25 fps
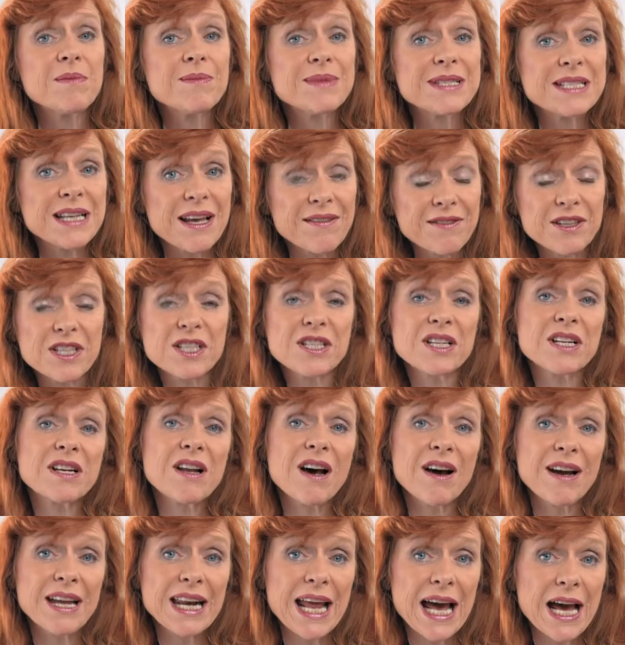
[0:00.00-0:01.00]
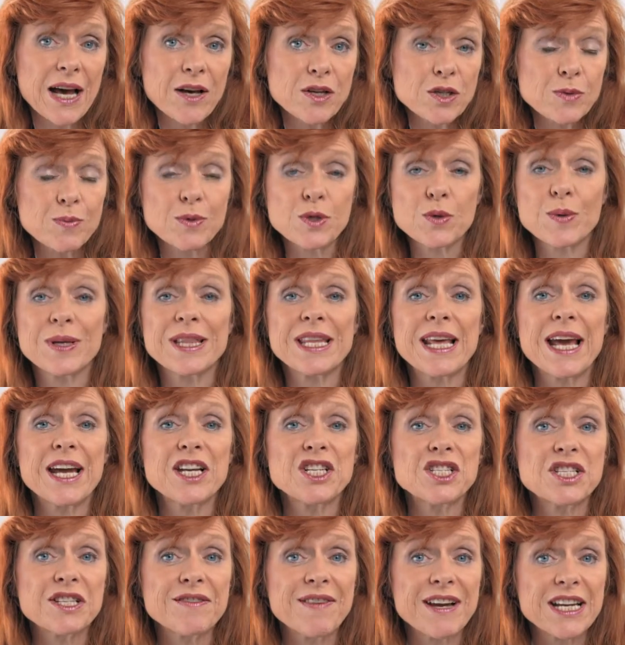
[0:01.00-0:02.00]
7 to 9 hours between the
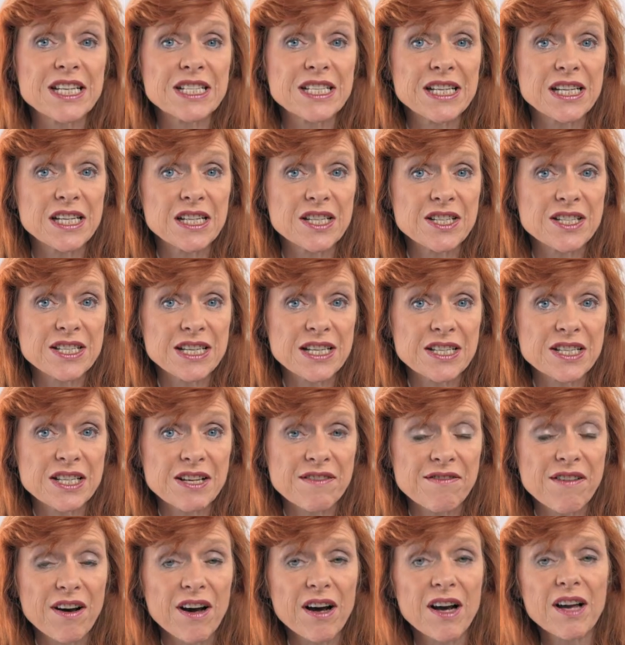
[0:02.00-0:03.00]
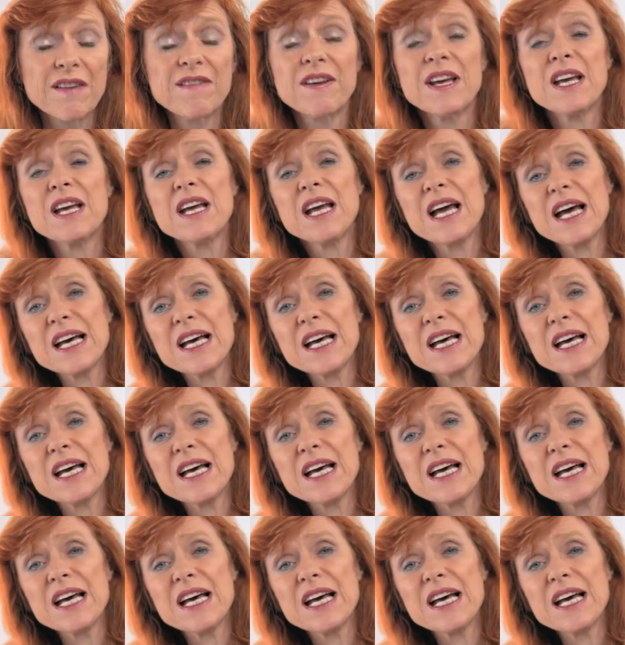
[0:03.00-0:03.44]
ages of 18 and 65,